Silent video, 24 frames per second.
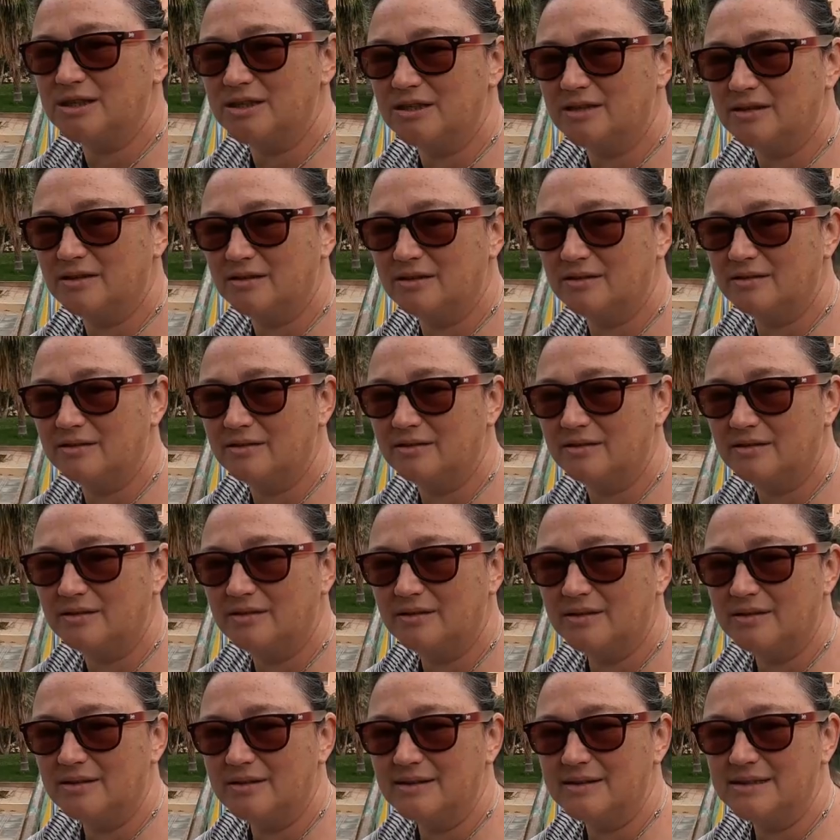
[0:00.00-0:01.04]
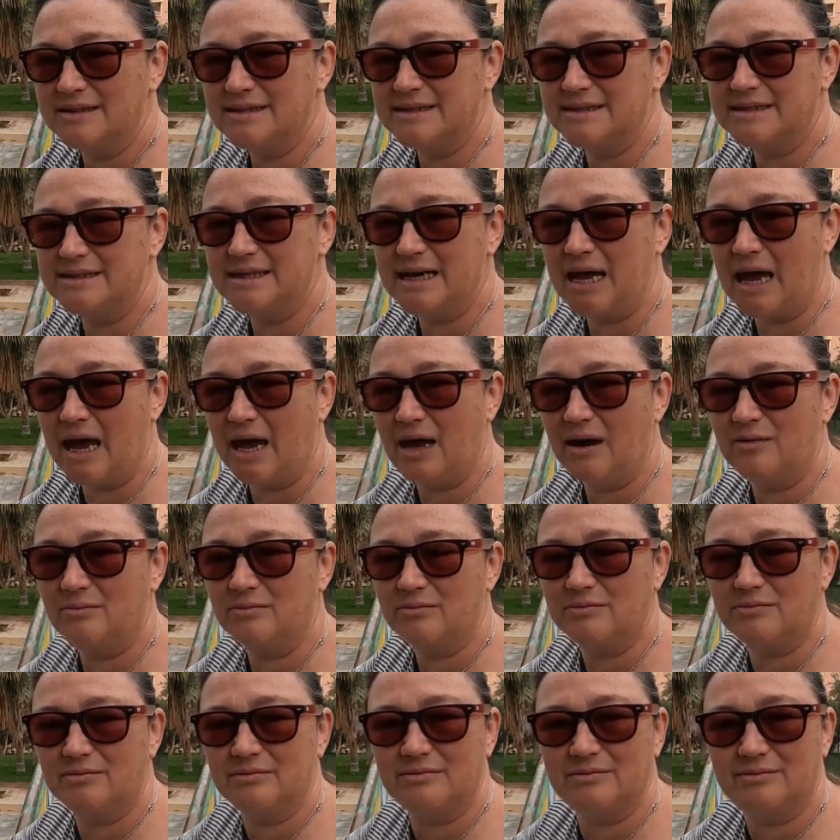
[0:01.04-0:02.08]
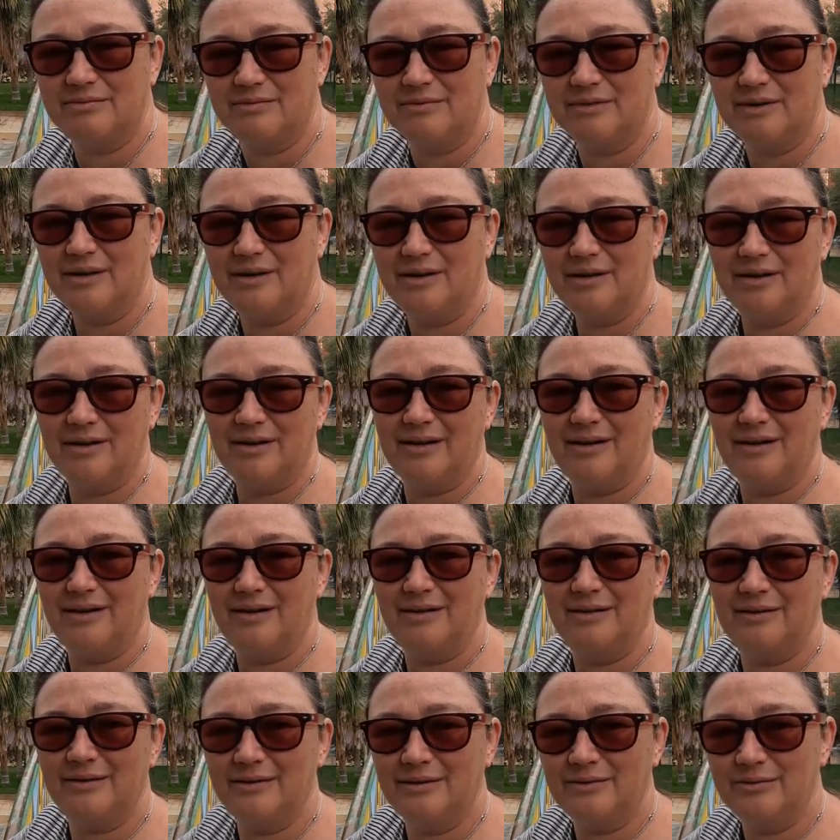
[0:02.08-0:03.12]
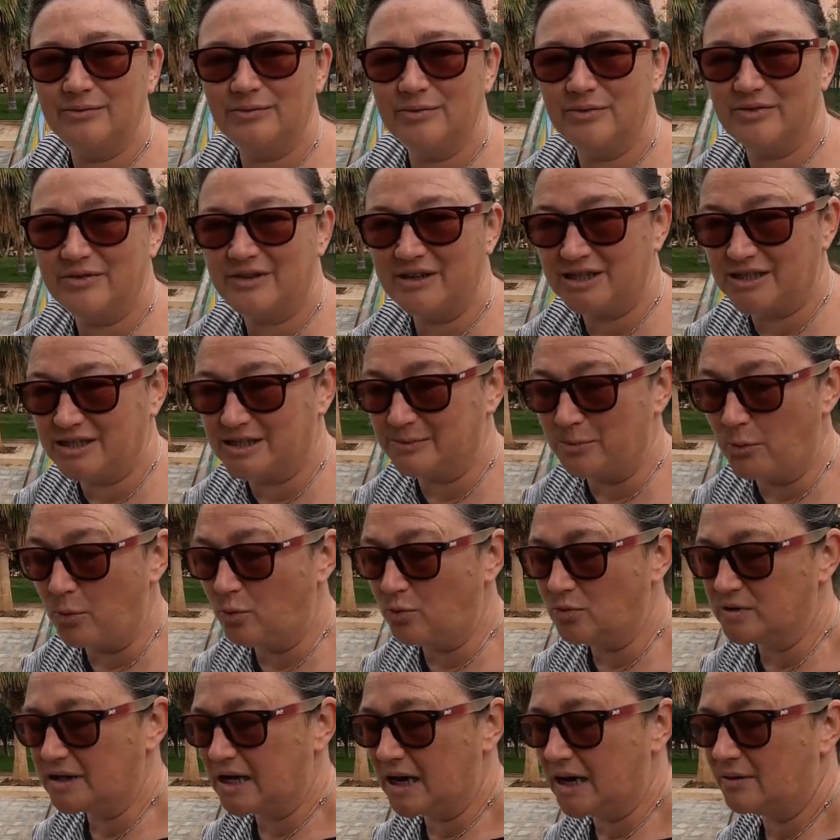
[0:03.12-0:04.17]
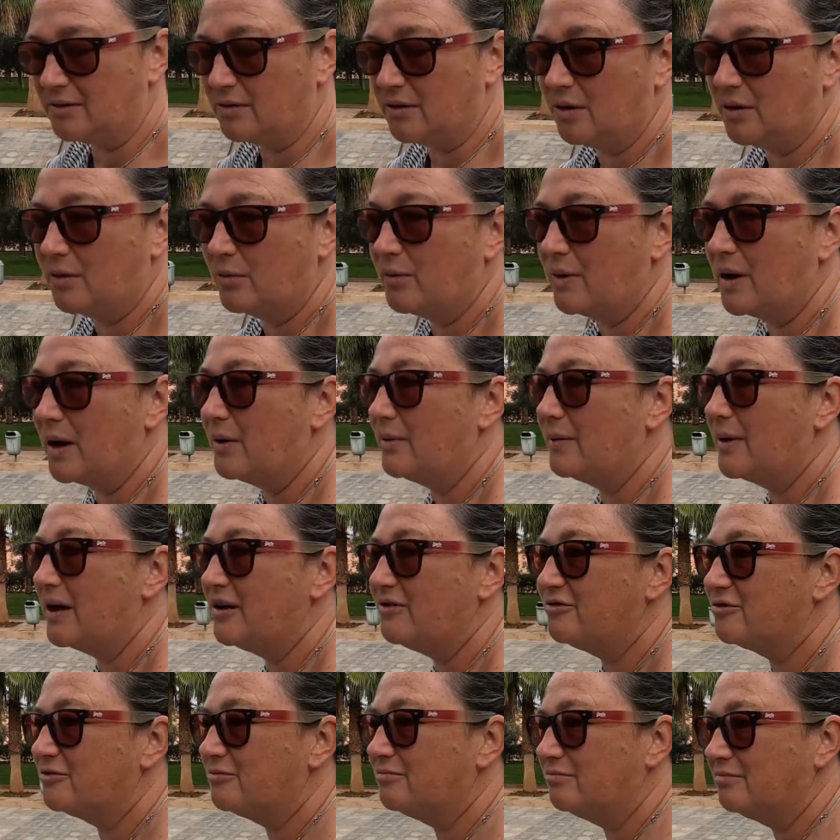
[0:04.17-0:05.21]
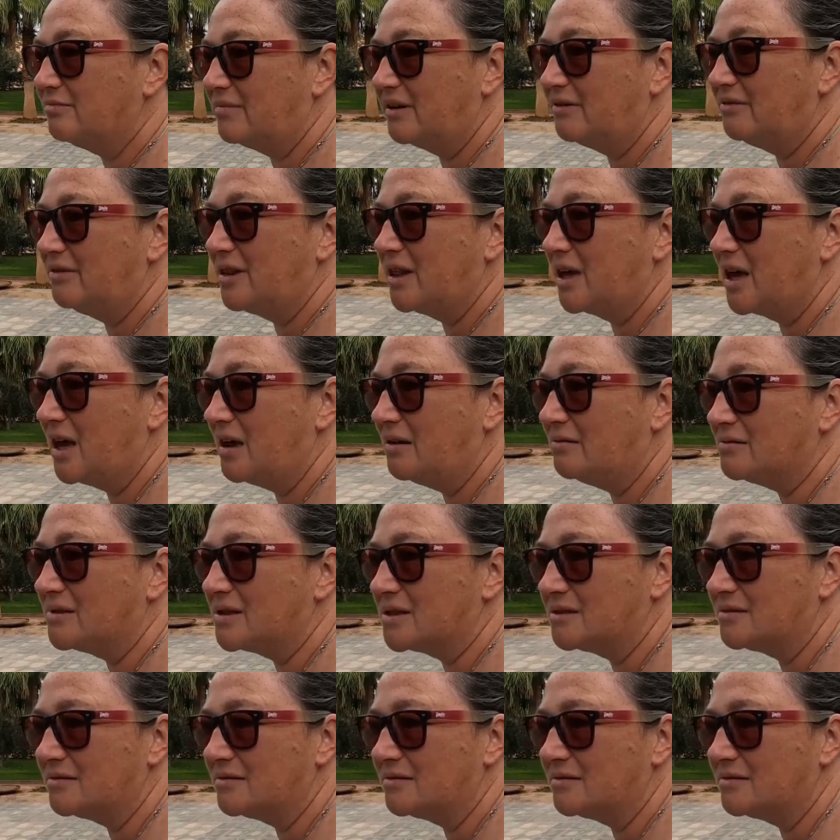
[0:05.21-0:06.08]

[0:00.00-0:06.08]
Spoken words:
in a town, a very small town, a long way away from everything else.